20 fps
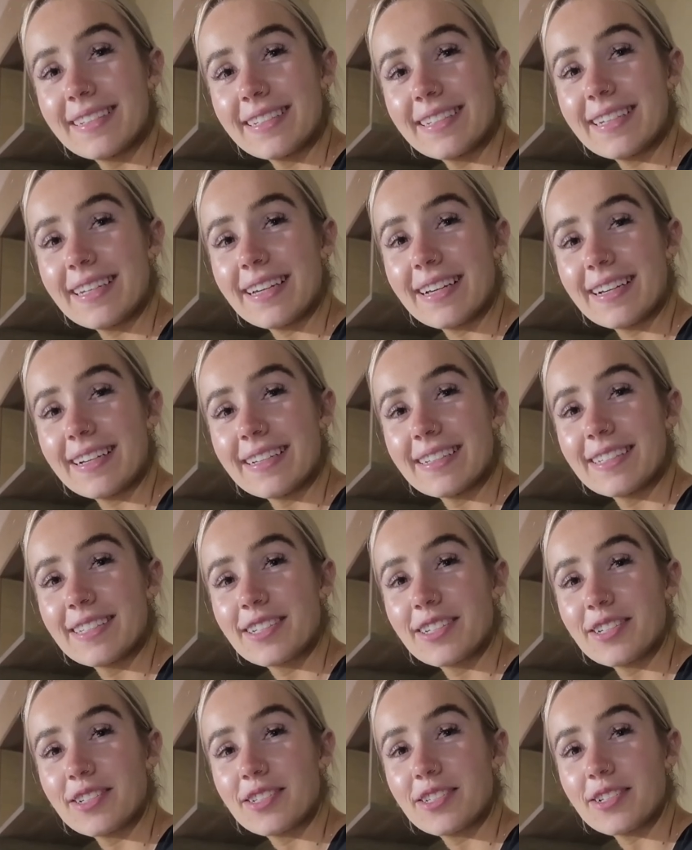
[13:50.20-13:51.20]
Yeah, it's
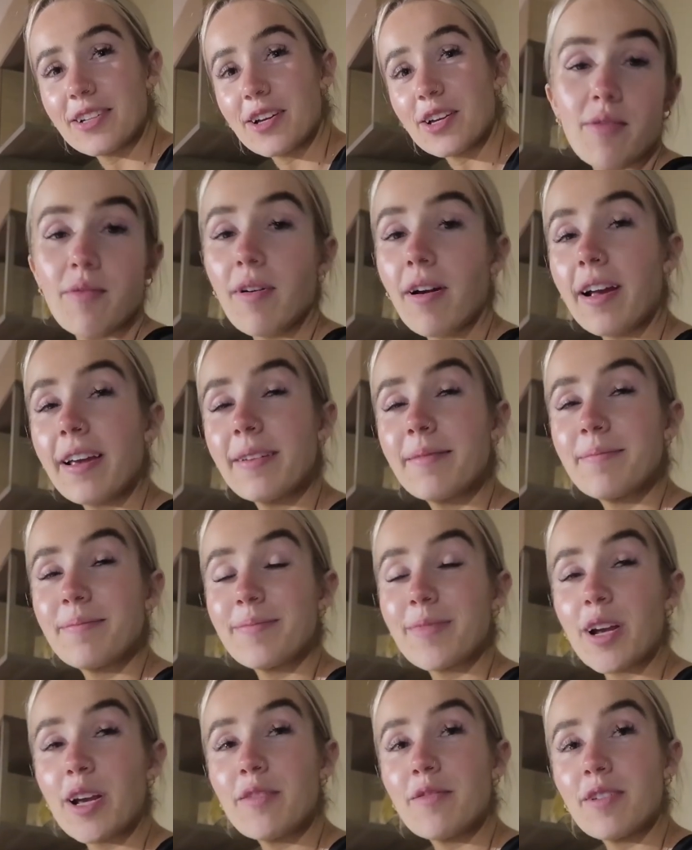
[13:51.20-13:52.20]
a good start. Right,
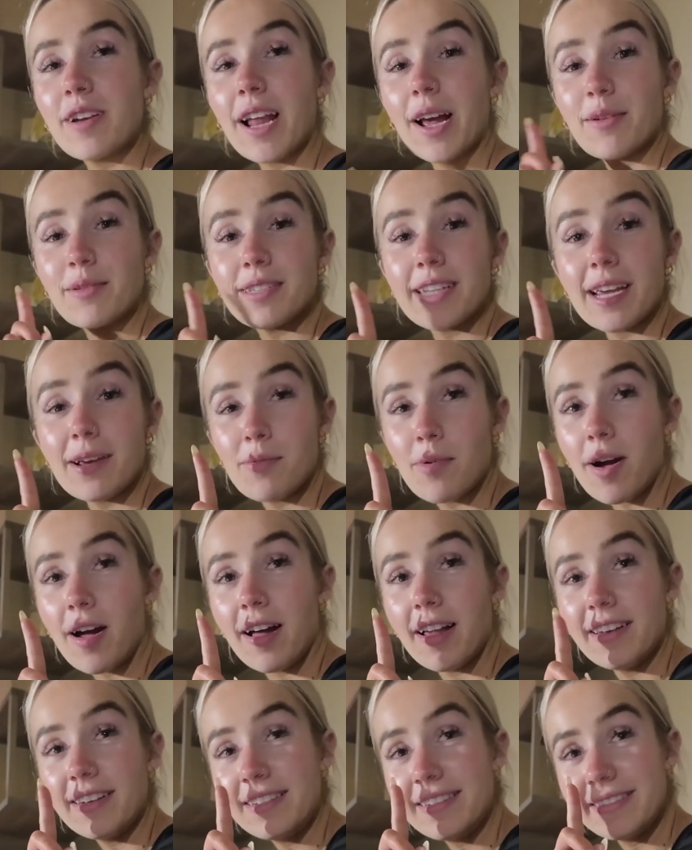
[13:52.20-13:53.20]
over and out. Day
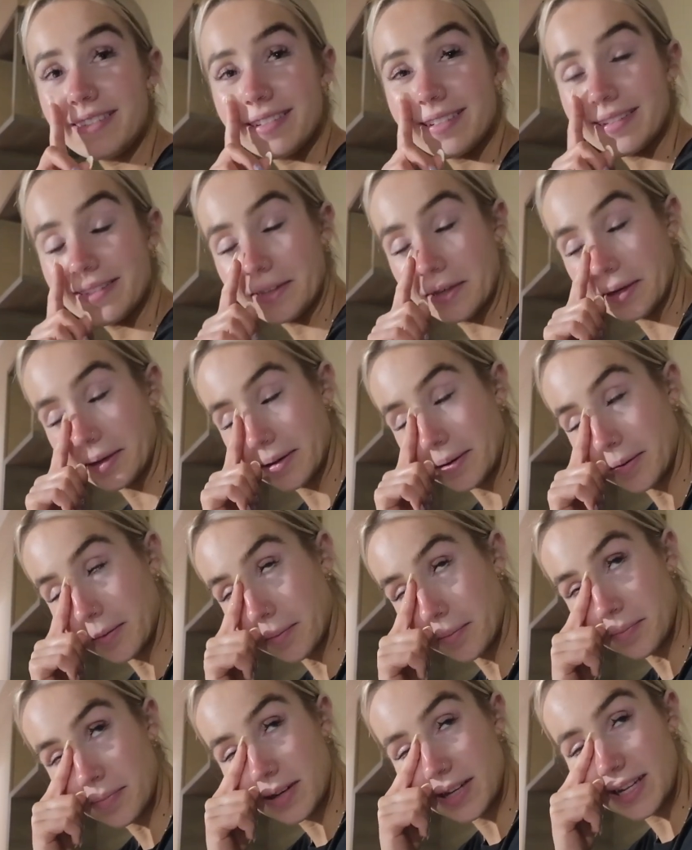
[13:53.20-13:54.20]
1,
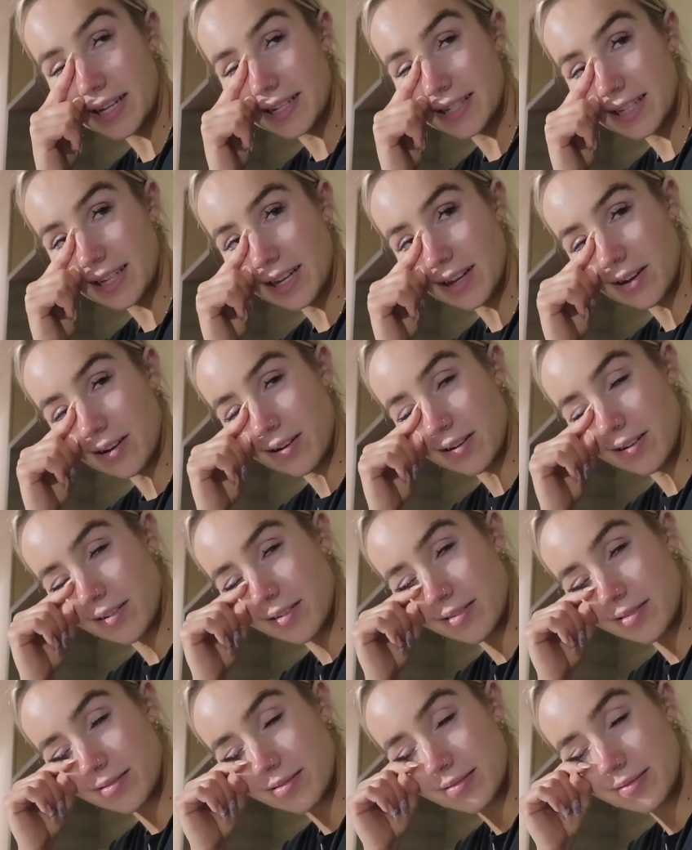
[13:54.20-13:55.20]

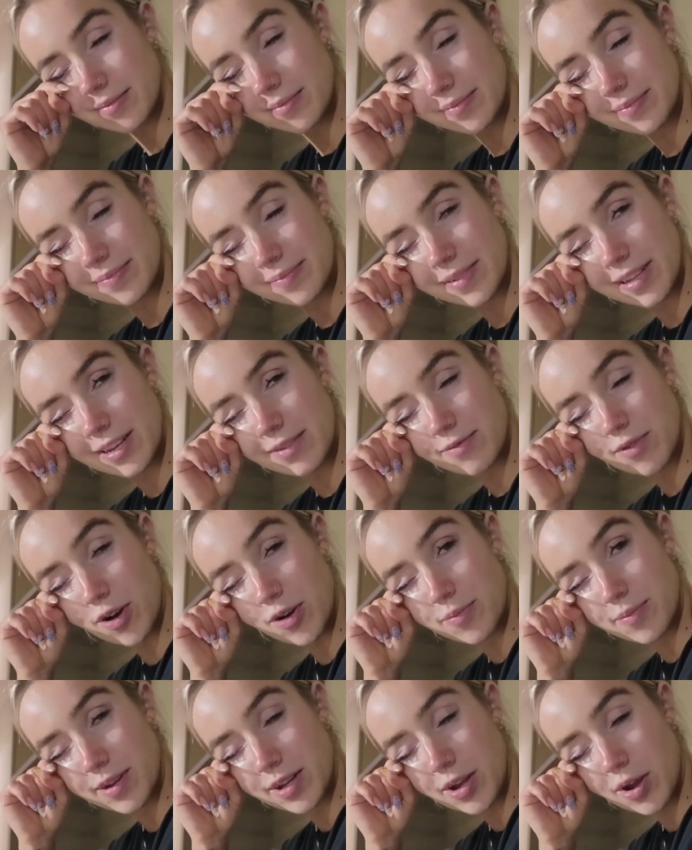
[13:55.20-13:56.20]
completio in
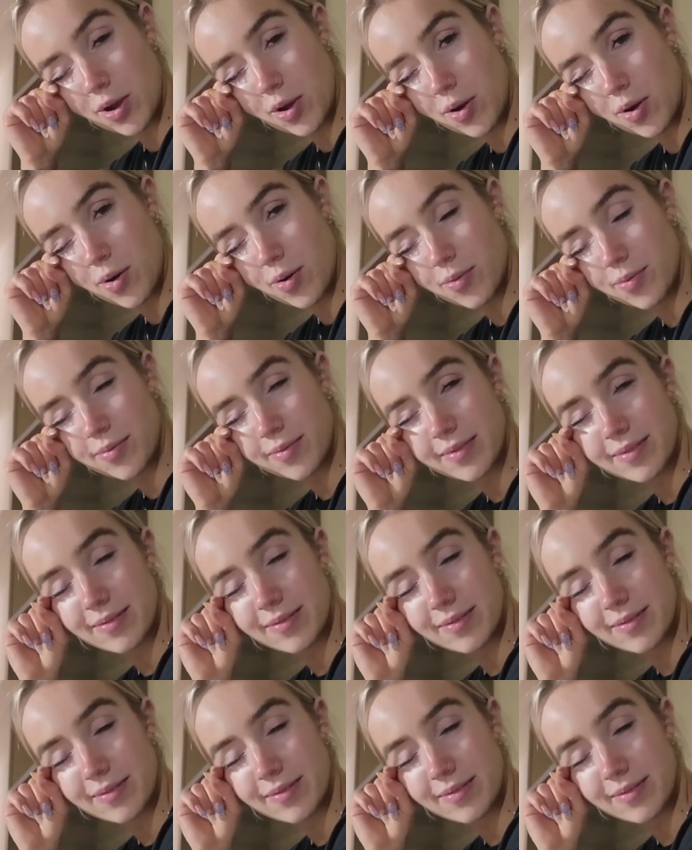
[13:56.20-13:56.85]
Romeo.